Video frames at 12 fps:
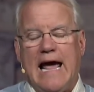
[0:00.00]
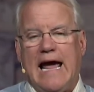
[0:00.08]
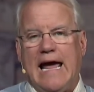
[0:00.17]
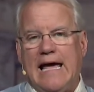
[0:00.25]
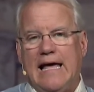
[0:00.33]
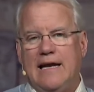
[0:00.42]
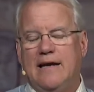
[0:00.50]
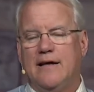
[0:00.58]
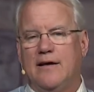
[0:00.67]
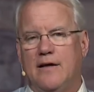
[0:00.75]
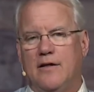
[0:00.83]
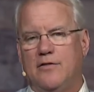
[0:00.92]
And
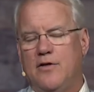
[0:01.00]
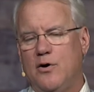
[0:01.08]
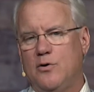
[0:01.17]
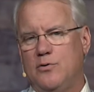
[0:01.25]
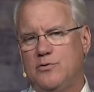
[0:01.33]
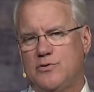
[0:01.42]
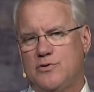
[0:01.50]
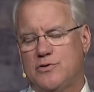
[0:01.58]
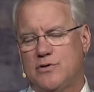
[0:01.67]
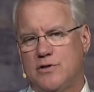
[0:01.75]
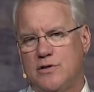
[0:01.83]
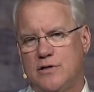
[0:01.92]

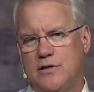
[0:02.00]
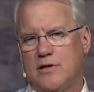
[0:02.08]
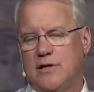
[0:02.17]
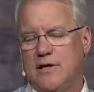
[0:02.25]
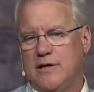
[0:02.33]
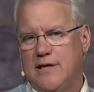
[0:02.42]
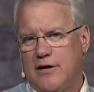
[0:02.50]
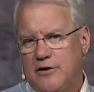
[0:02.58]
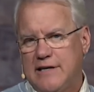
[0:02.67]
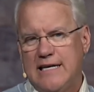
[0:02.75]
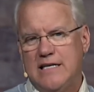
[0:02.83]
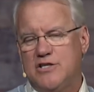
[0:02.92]
those that are
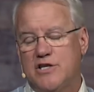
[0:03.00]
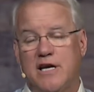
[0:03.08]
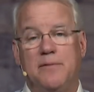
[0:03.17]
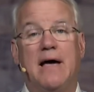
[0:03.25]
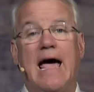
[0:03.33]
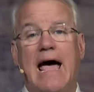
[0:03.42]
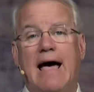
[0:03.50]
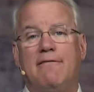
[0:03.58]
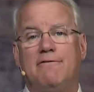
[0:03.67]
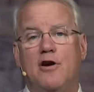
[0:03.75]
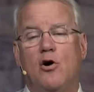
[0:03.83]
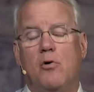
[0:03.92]
teaching him
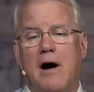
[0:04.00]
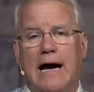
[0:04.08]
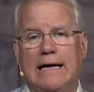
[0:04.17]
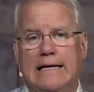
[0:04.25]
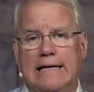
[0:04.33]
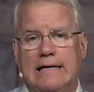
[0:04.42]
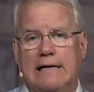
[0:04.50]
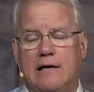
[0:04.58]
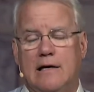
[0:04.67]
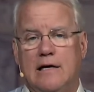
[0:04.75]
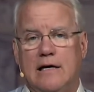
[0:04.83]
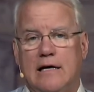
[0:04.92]
have no
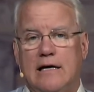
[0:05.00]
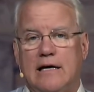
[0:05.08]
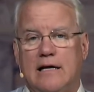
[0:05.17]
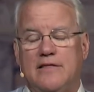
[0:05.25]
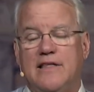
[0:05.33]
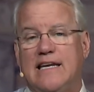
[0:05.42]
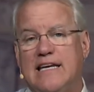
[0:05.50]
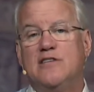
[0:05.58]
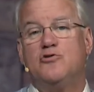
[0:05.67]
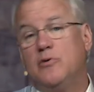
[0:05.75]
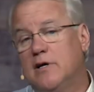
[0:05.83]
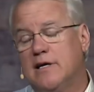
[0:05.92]
idea that
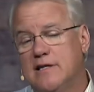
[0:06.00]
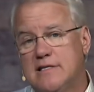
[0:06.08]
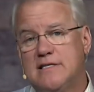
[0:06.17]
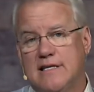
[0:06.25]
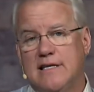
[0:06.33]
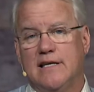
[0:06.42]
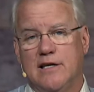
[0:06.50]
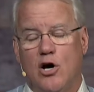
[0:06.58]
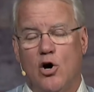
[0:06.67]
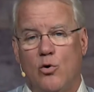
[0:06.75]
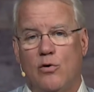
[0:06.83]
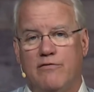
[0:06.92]
he's really the
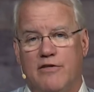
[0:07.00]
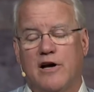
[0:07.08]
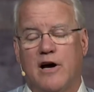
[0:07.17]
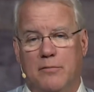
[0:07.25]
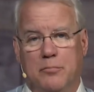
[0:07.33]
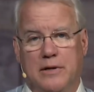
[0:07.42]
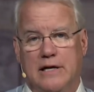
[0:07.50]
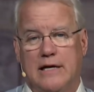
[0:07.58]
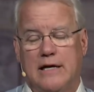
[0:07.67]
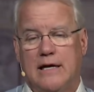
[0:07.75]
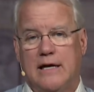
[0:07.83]
CEO of the company.